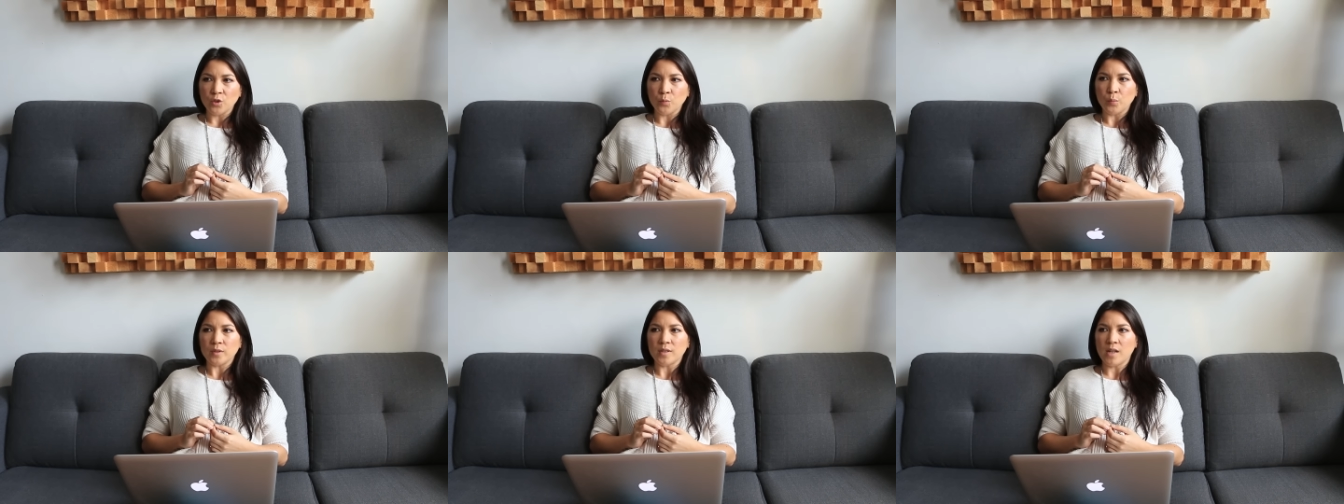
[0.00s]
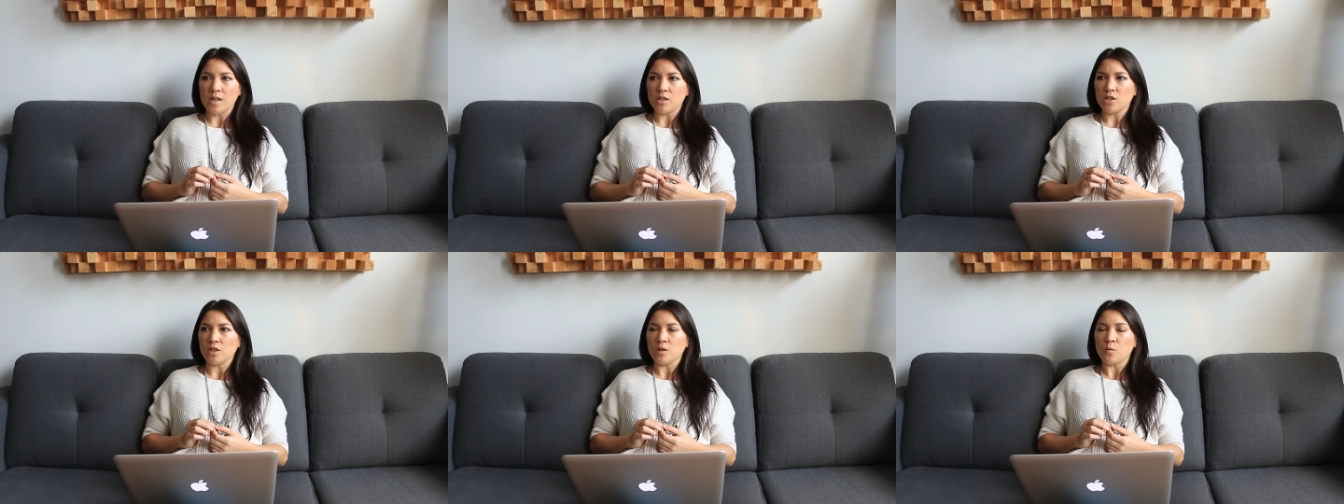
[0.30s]
to
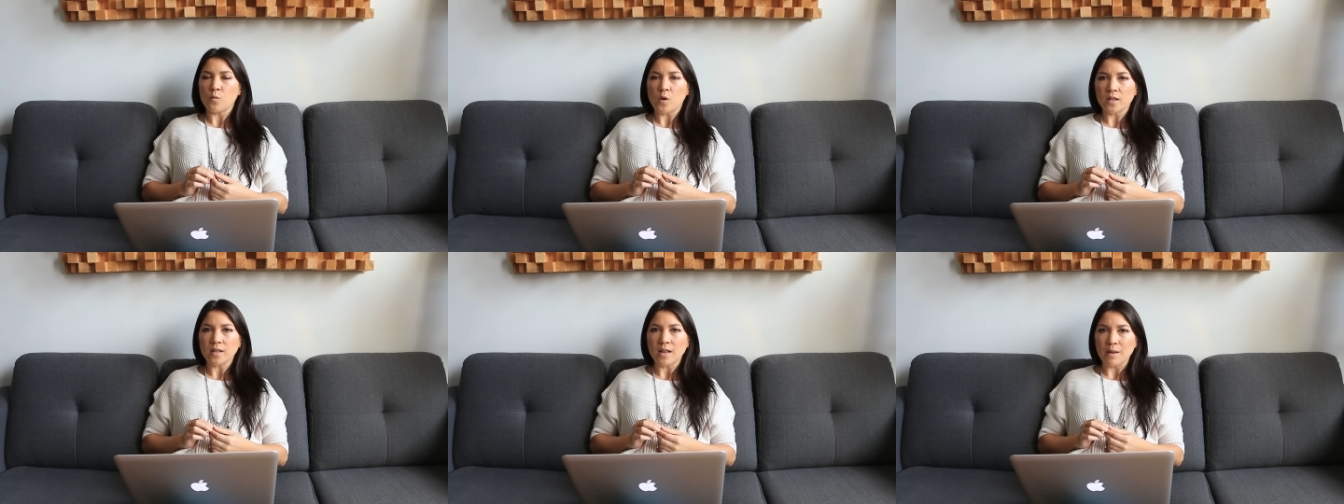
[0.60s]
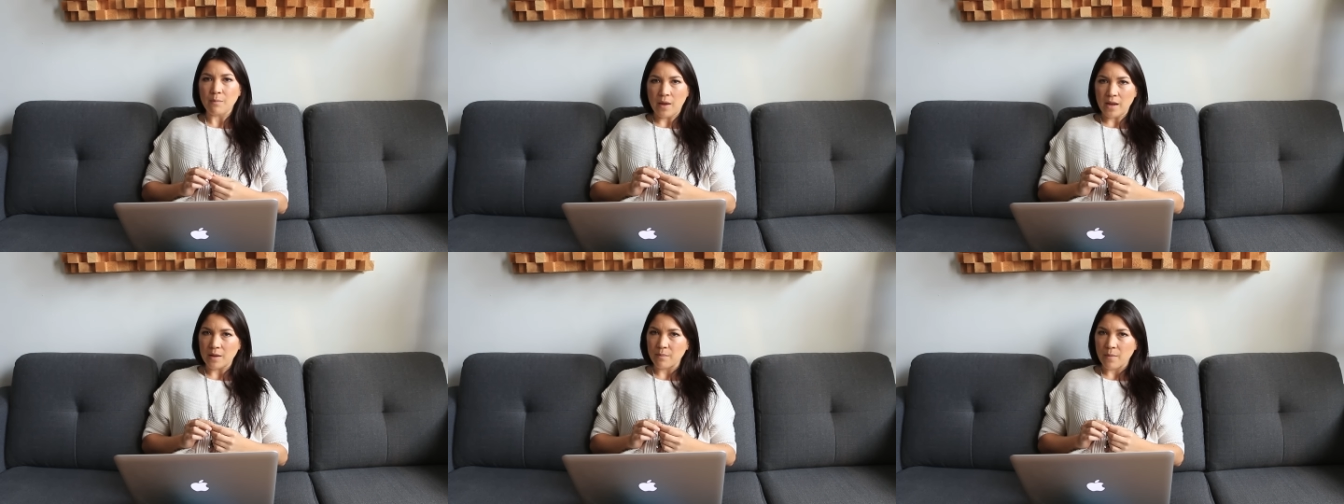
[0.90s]
potentially one
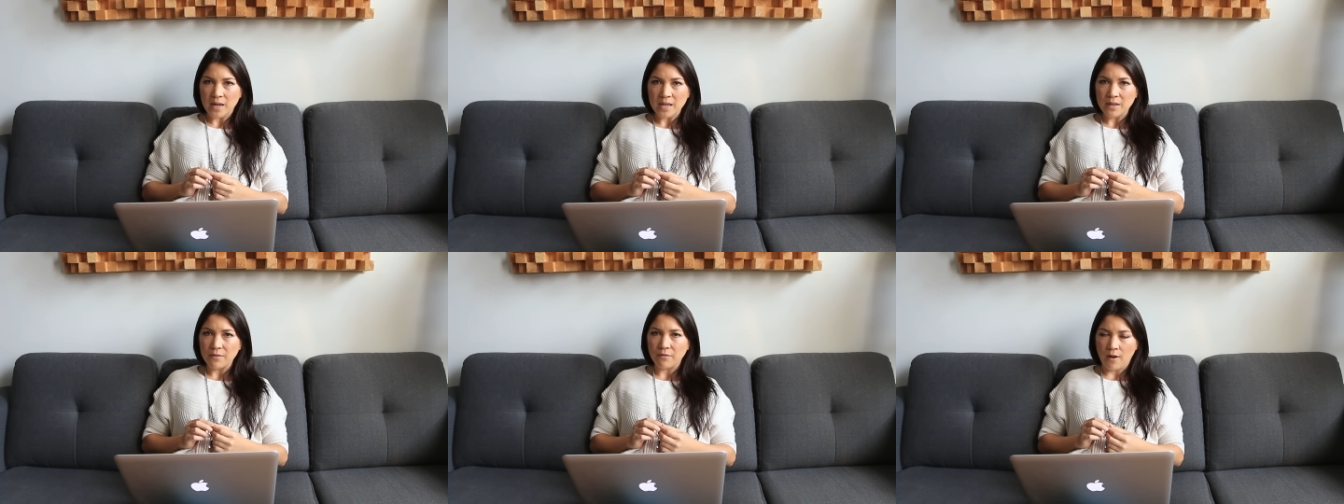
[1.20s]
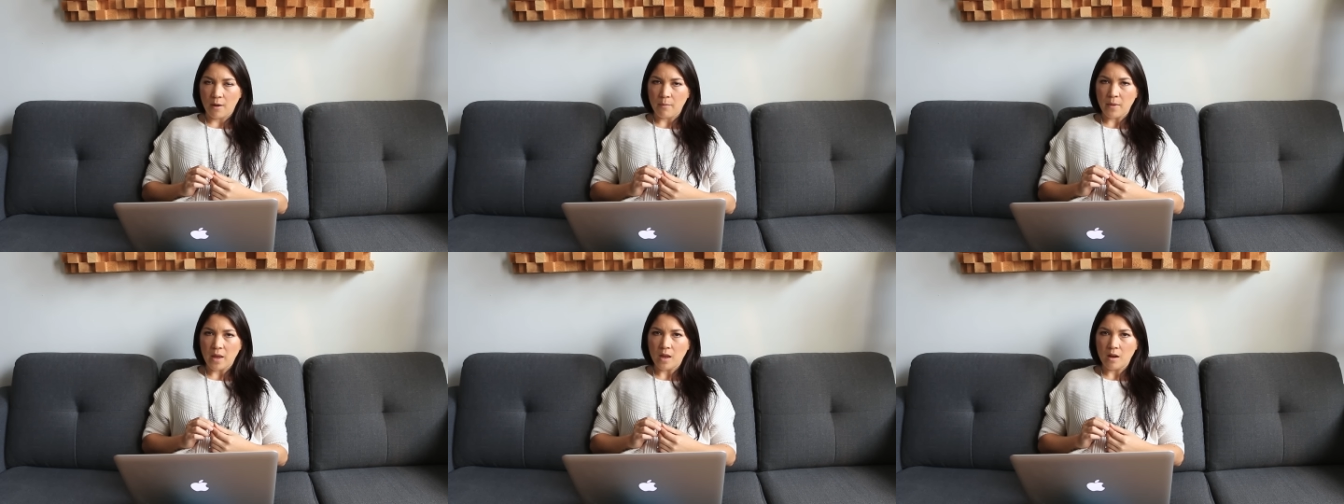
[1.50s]
day make money
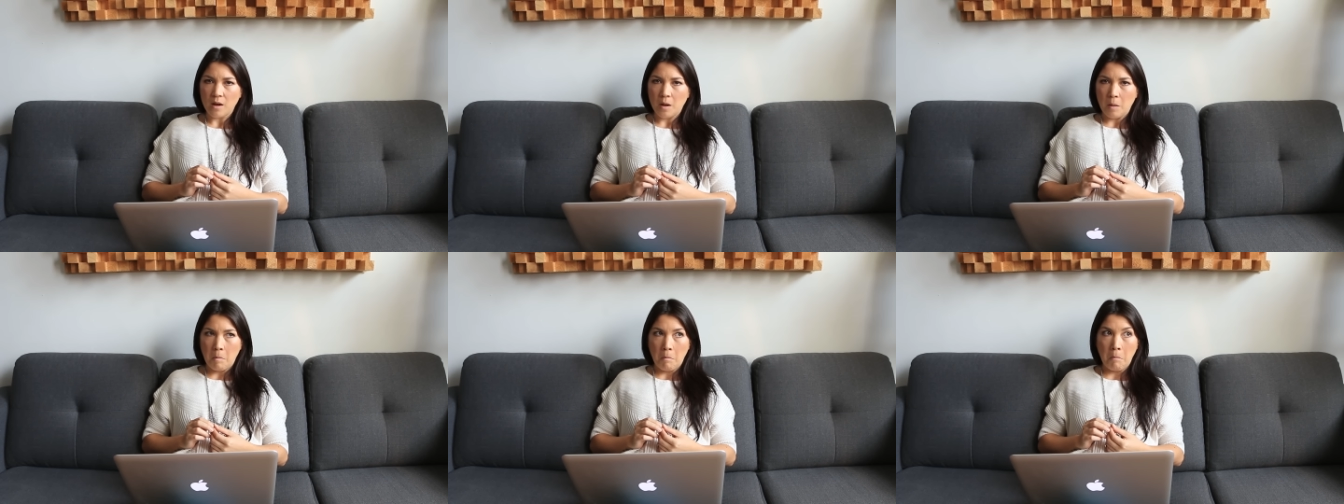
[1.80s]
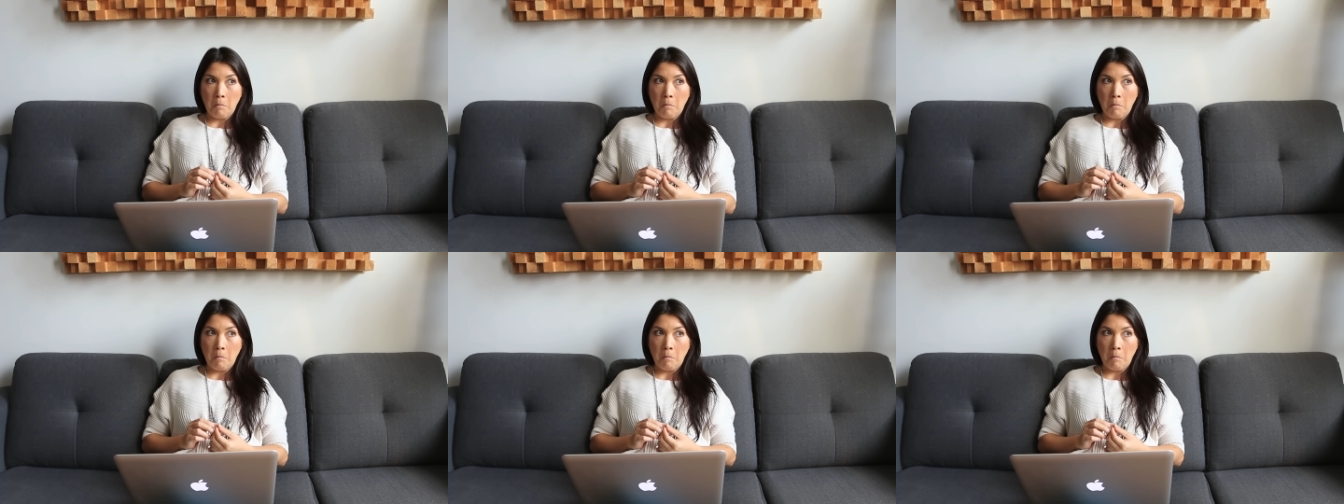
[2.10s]
from it.